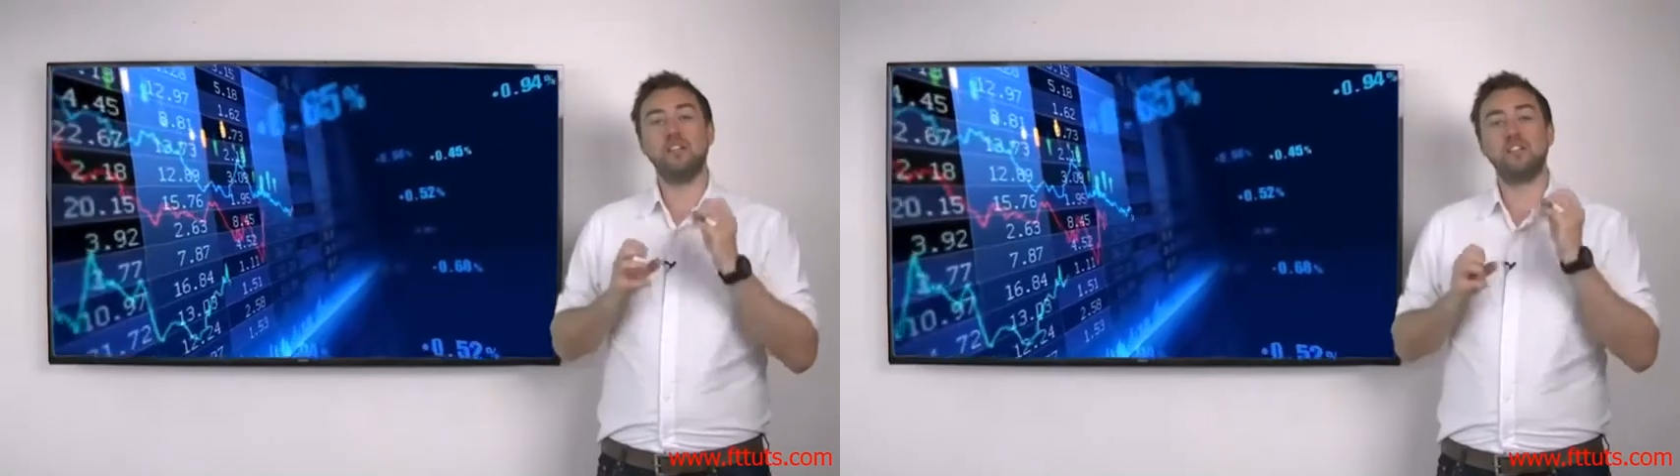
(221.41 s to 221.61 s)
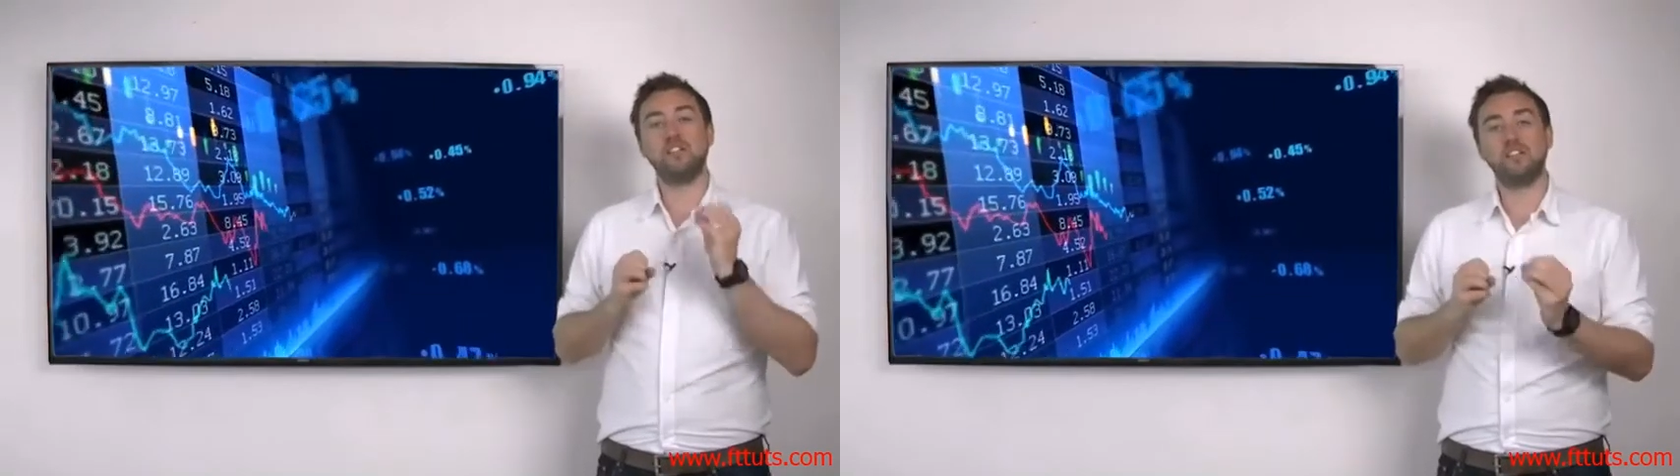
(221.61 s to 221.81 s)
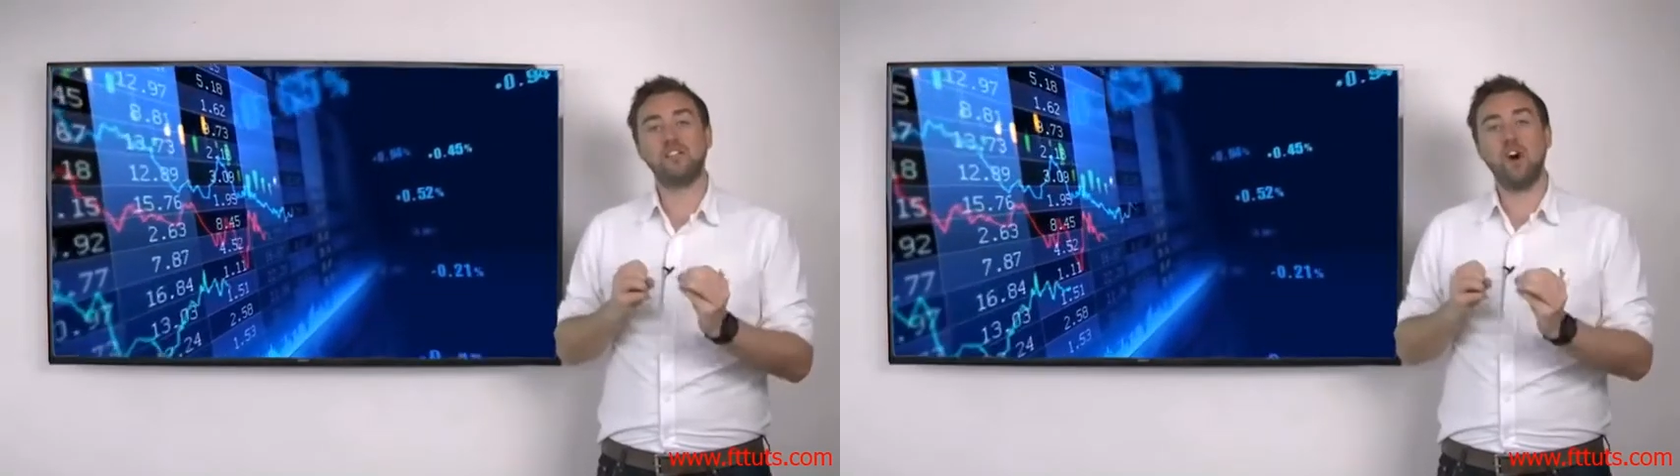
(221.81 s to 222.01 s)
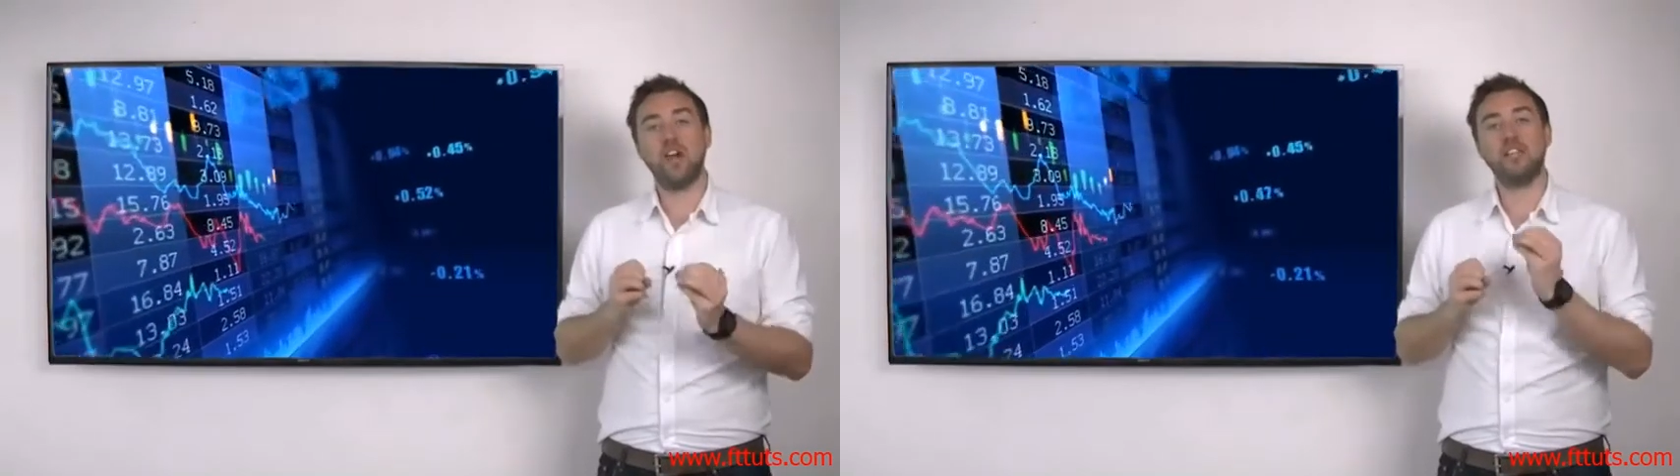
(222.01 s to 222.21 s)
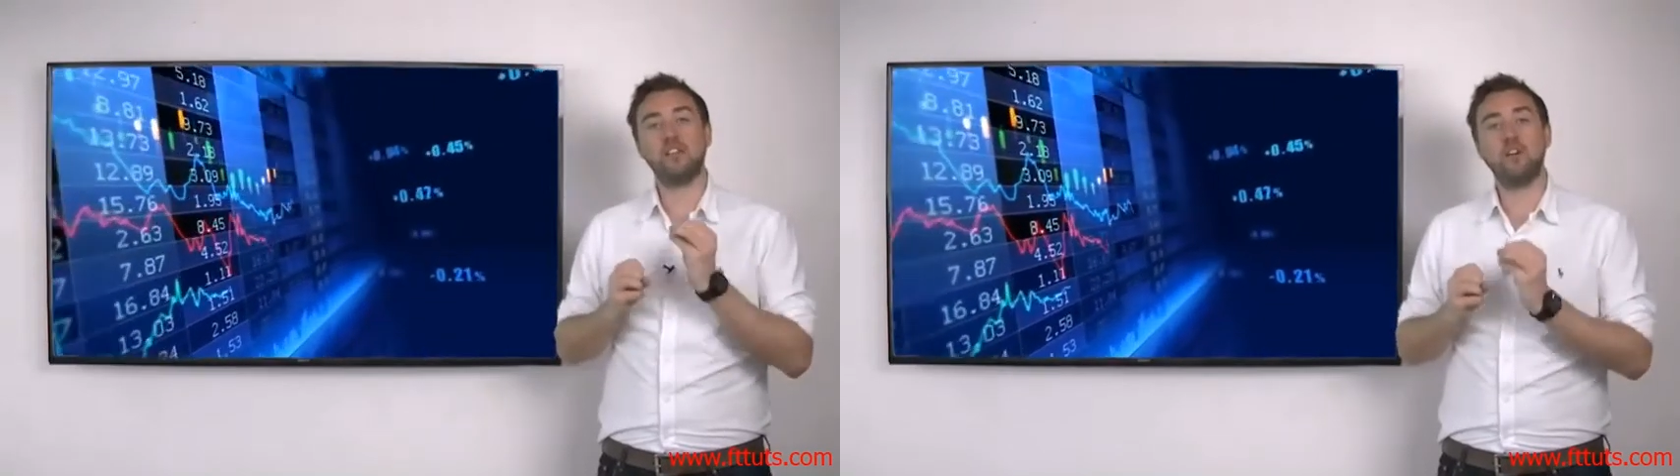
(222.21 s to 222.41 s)
to
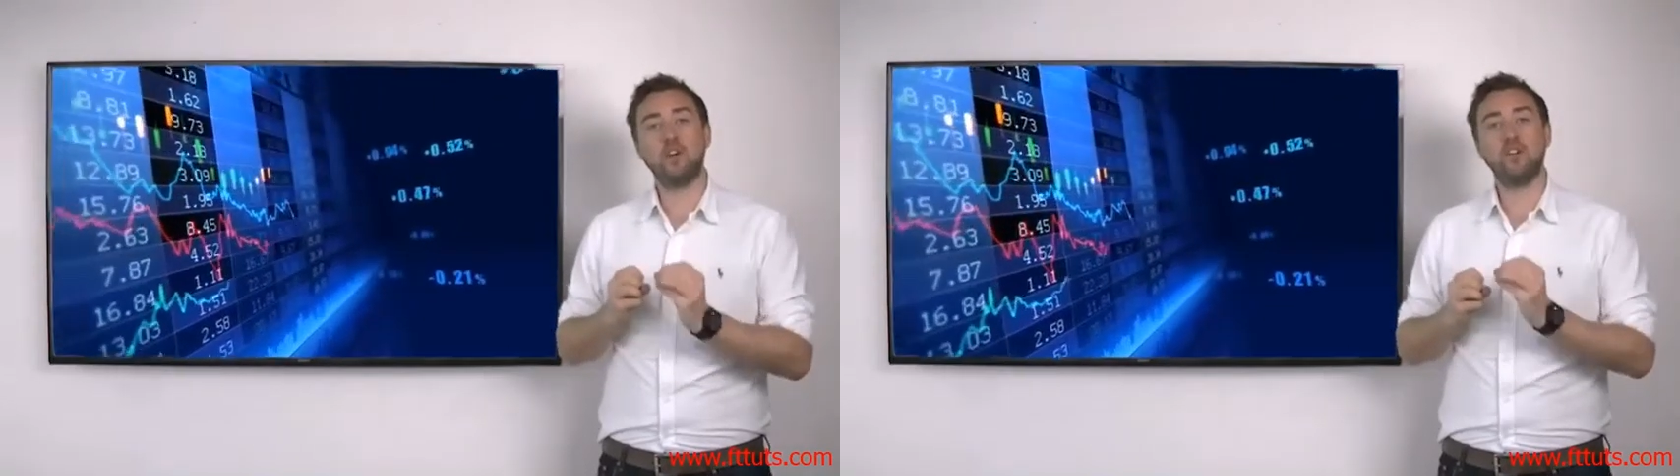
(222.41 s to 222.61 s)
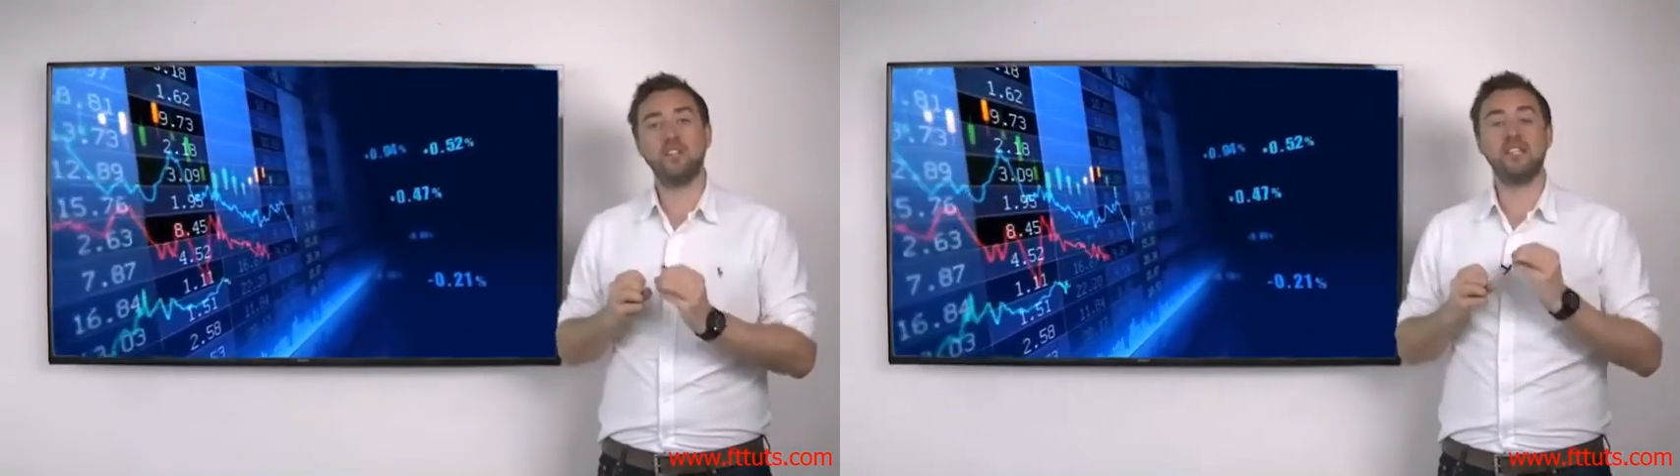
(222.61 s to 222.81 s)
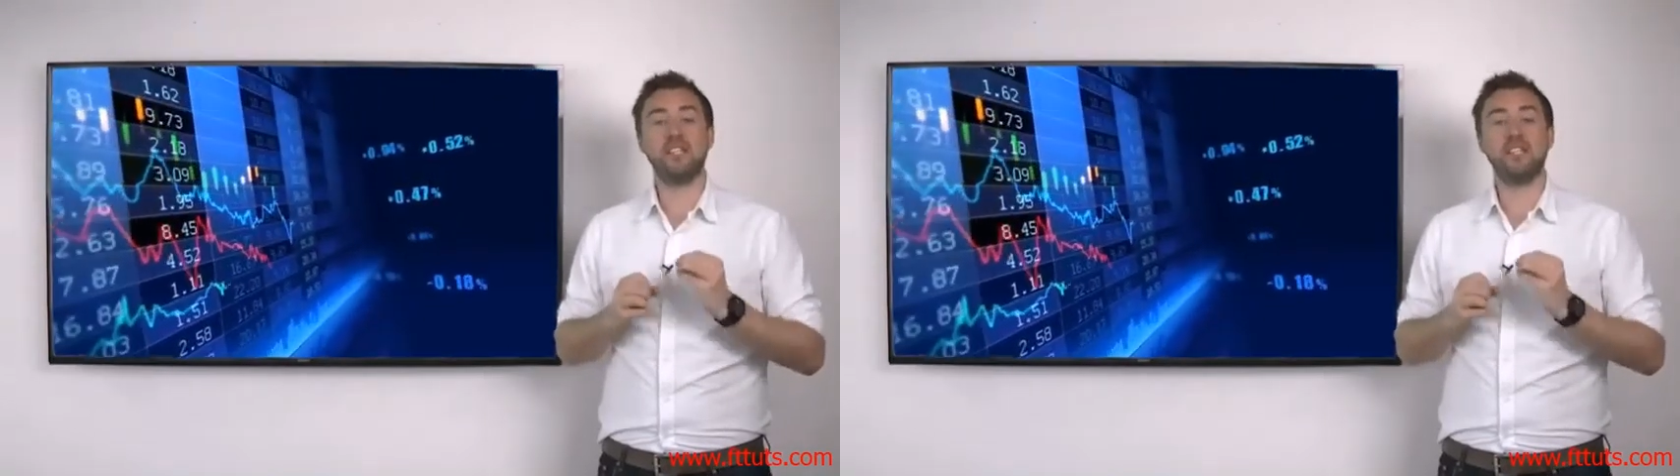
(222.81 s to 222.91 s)
decide the currency